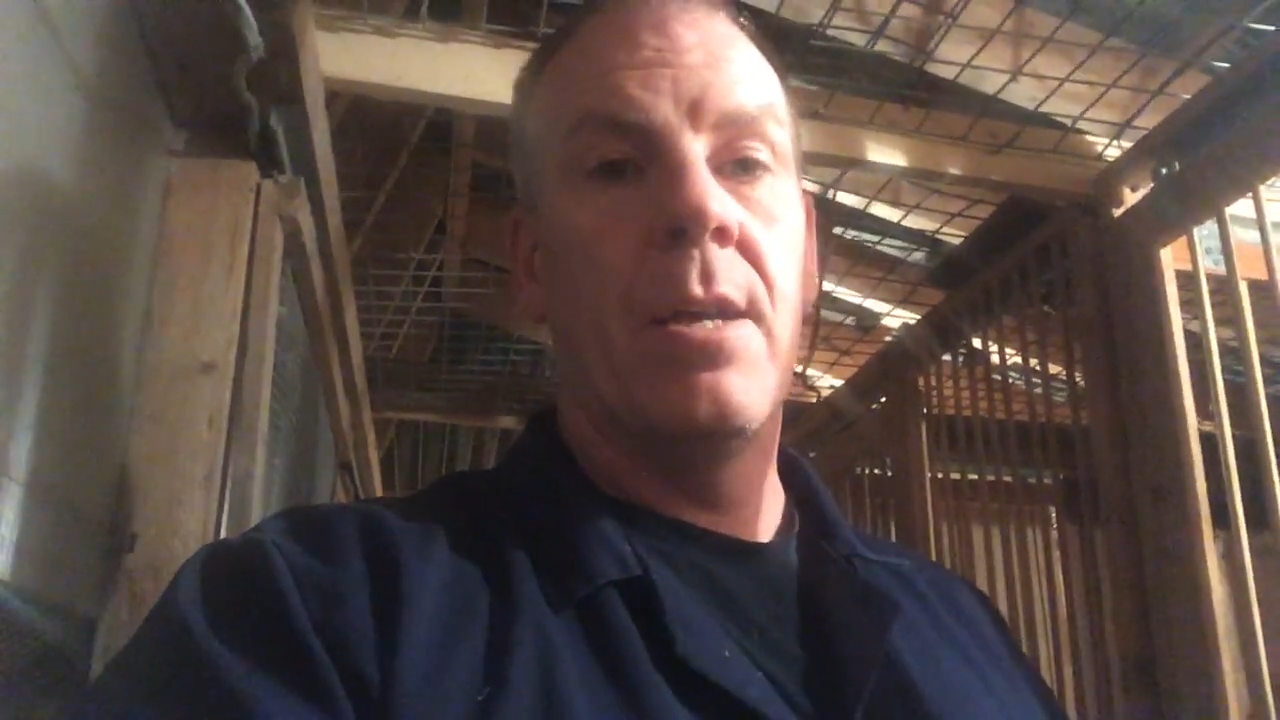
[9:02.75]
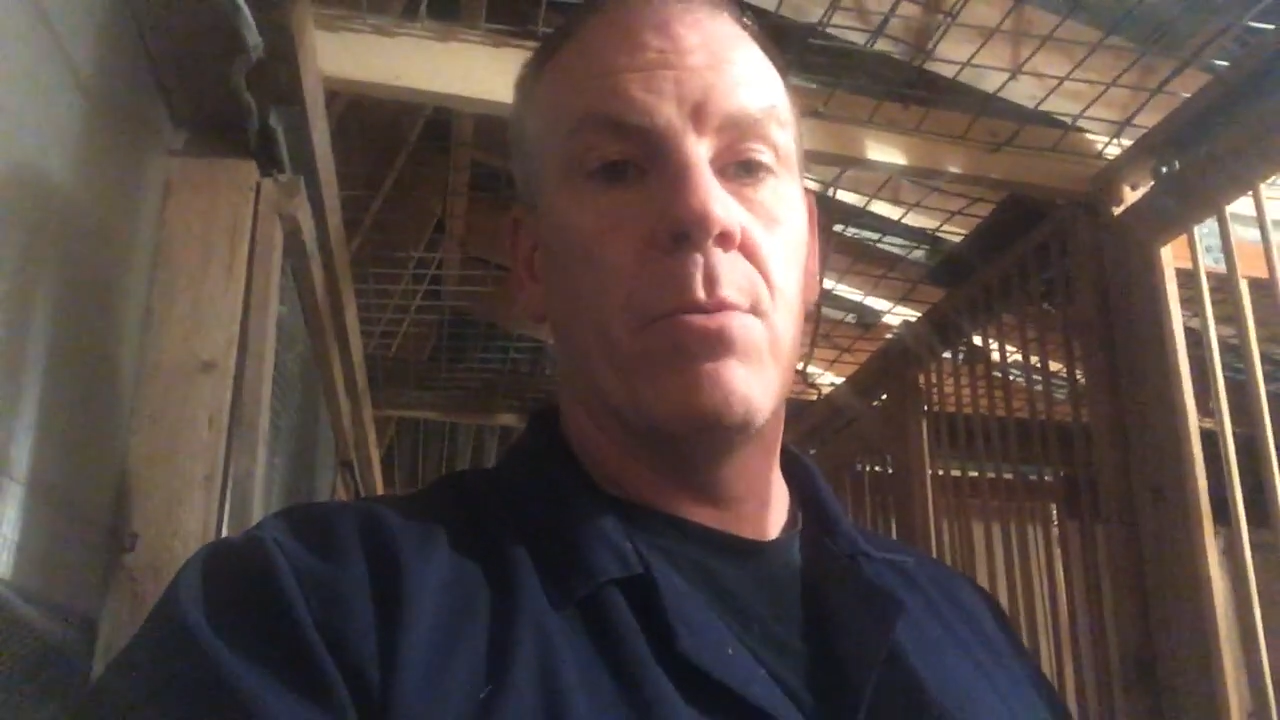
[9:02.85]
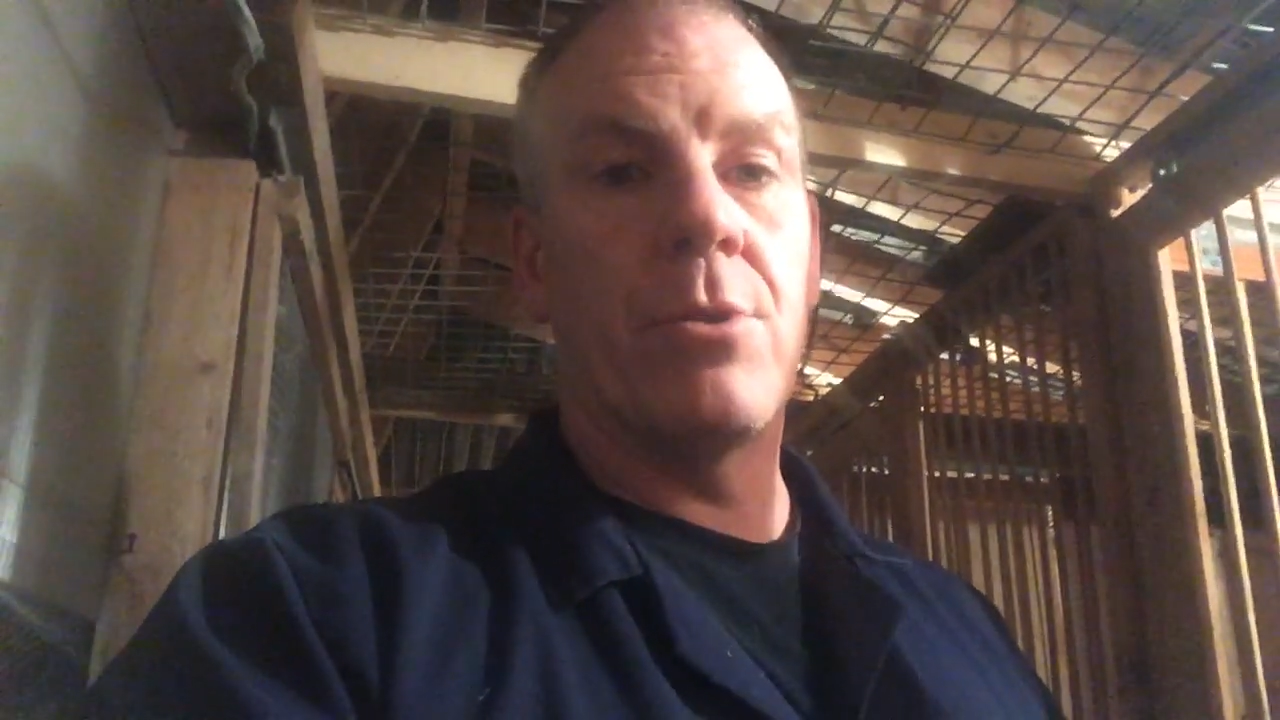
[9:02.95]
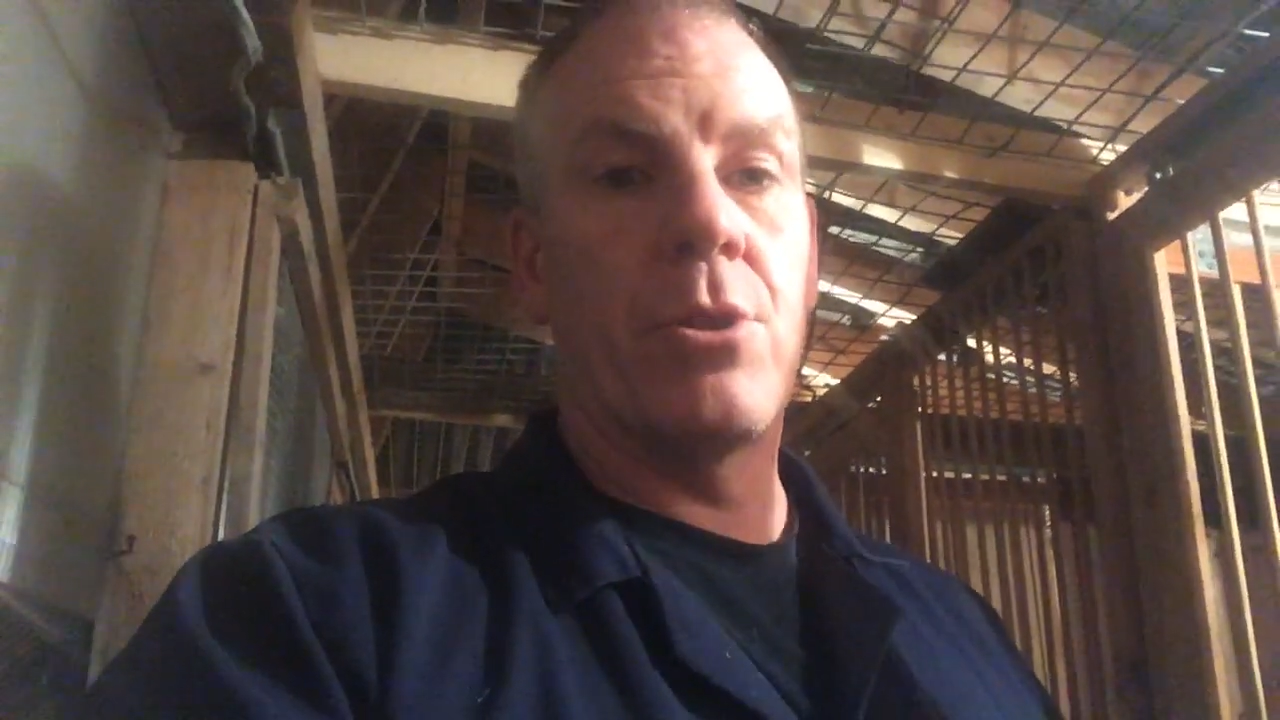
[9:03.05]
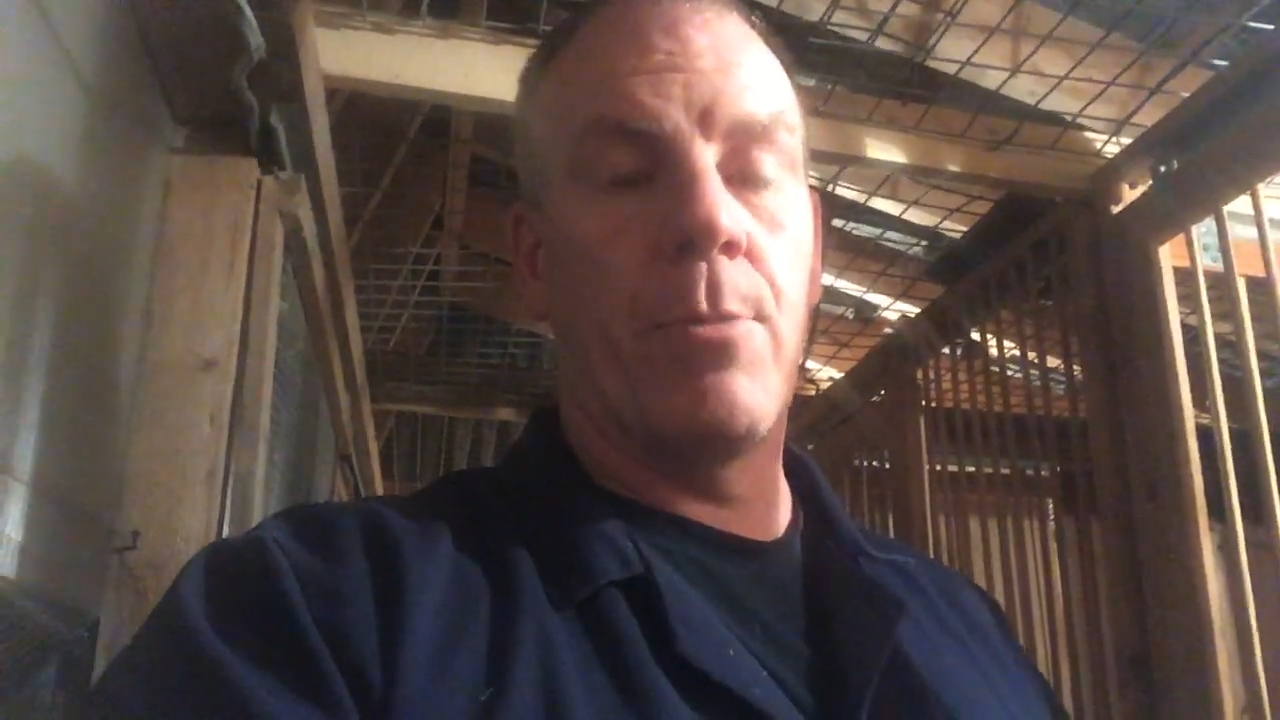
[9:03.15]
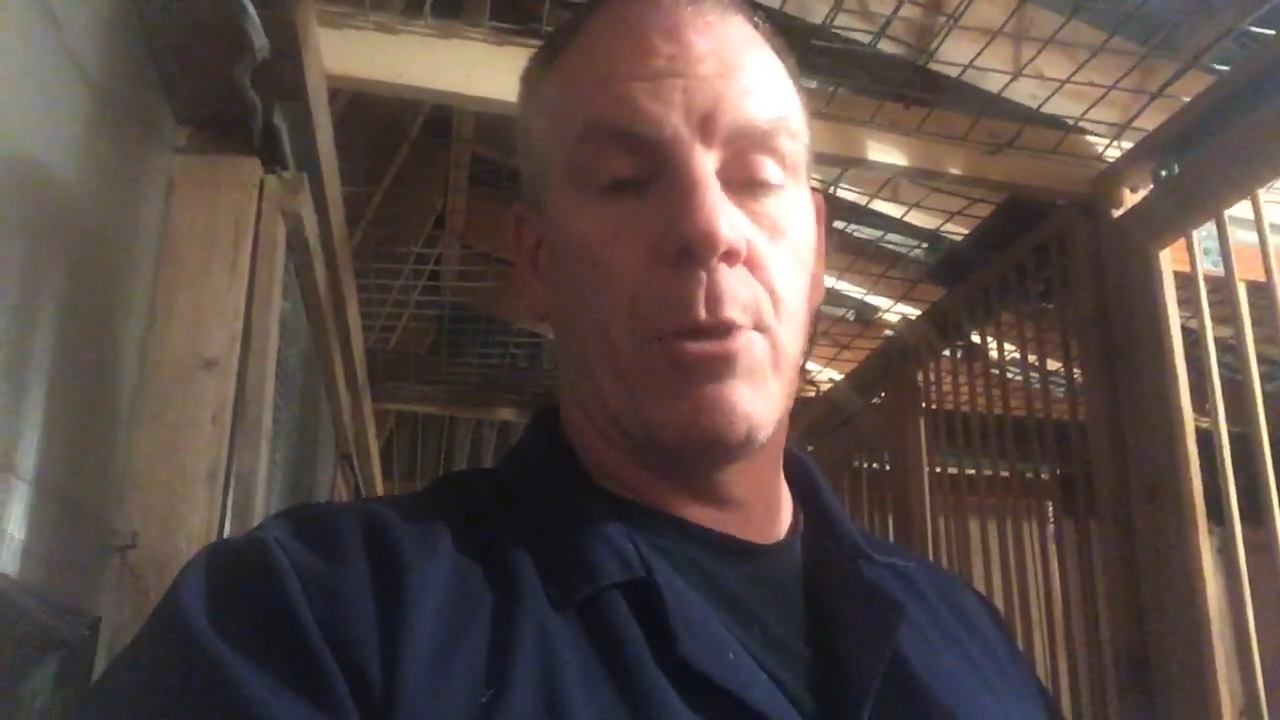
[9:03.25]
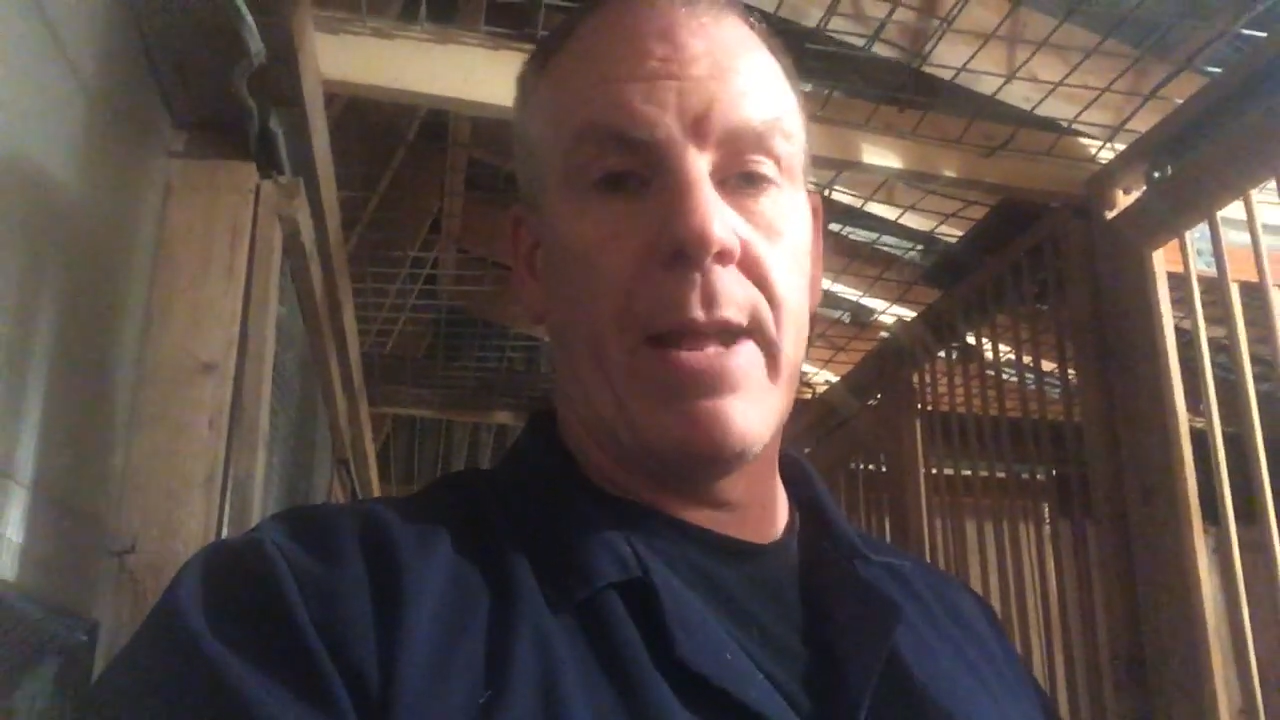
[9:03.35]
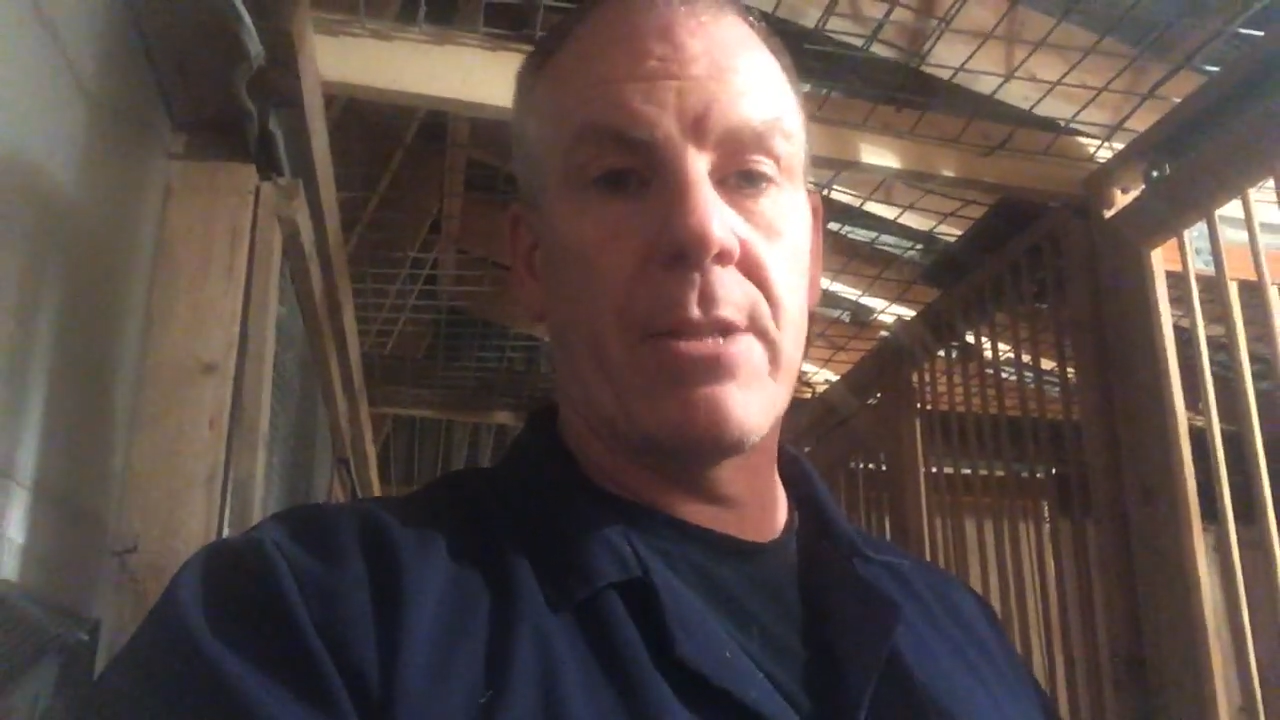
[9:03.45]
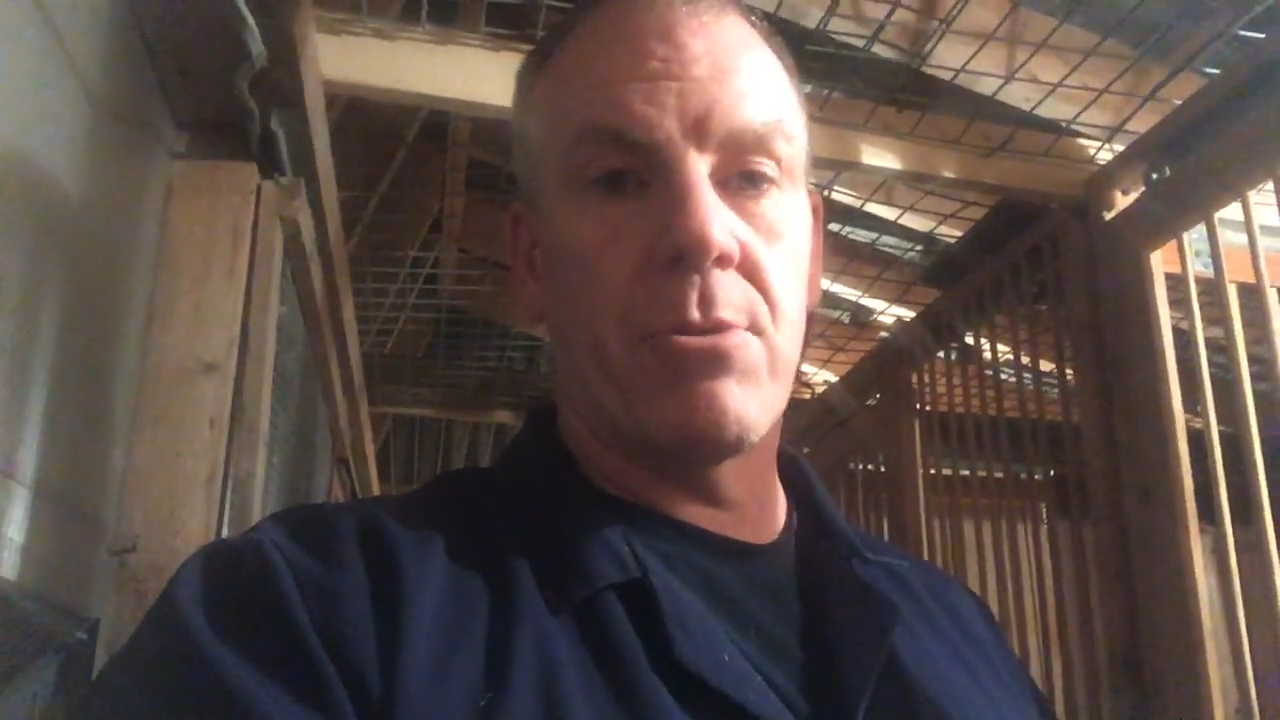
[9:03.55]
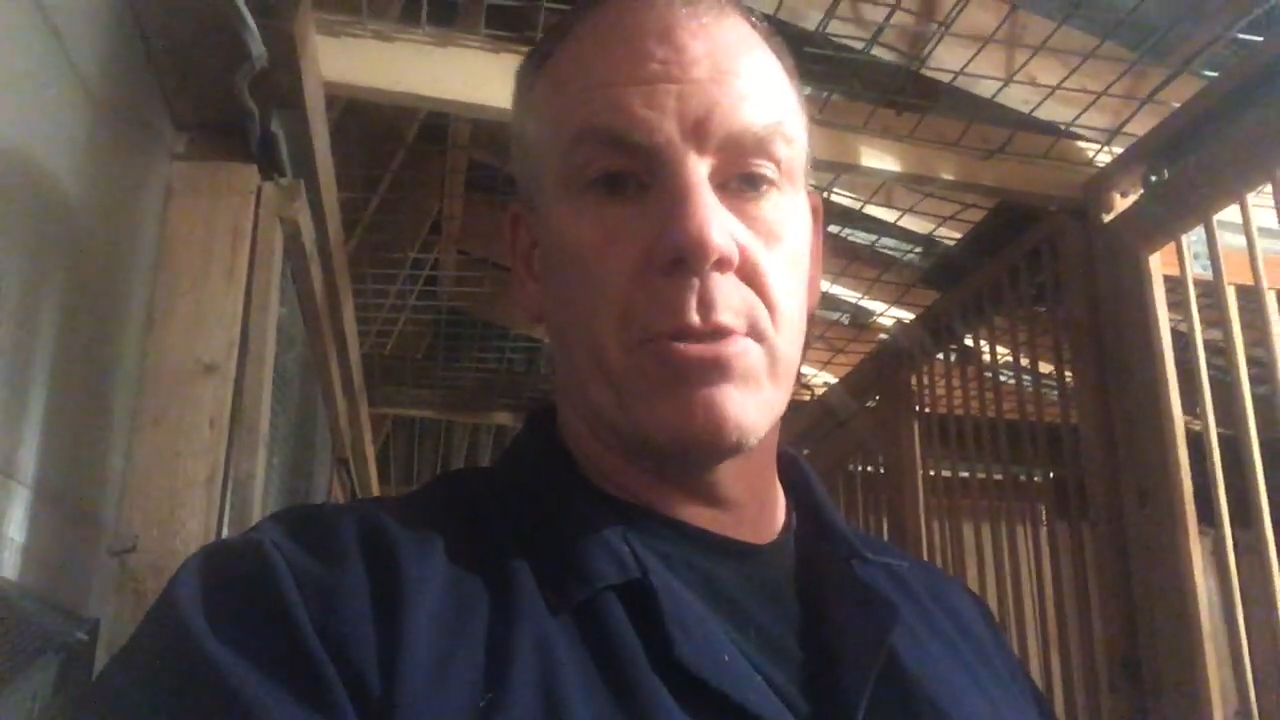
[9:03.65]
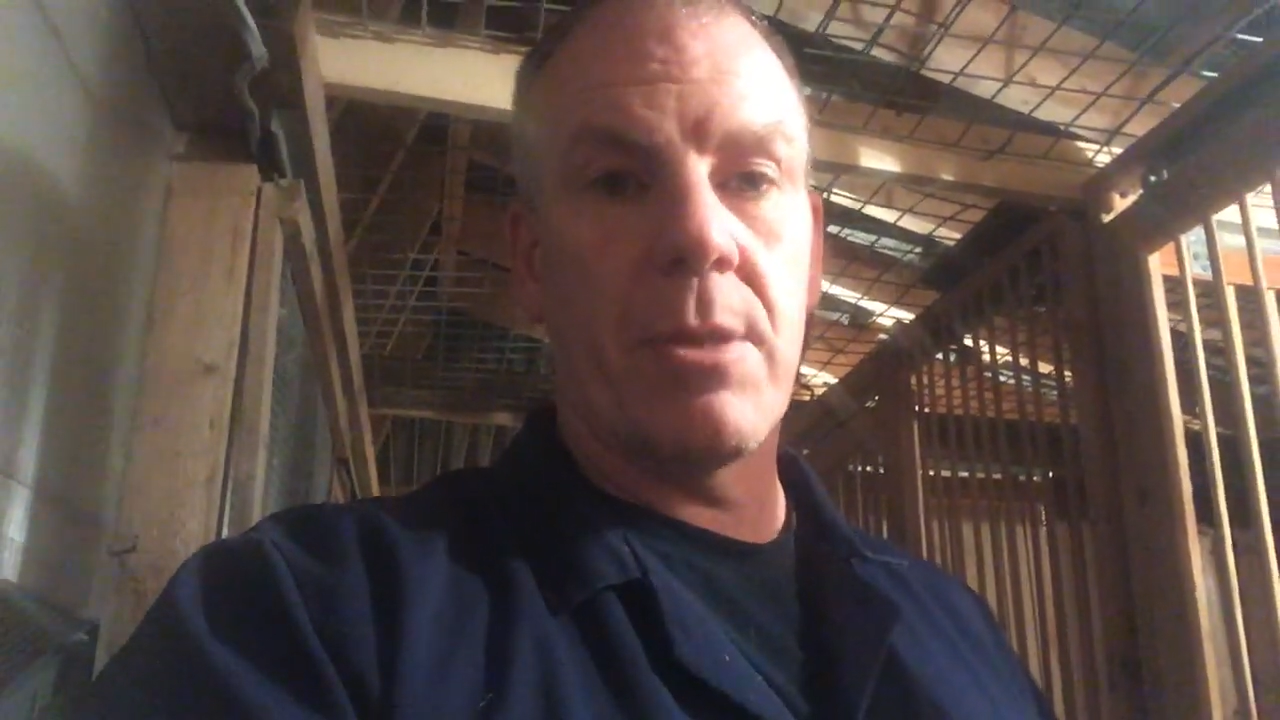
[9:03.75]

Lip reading: one of the double grandsons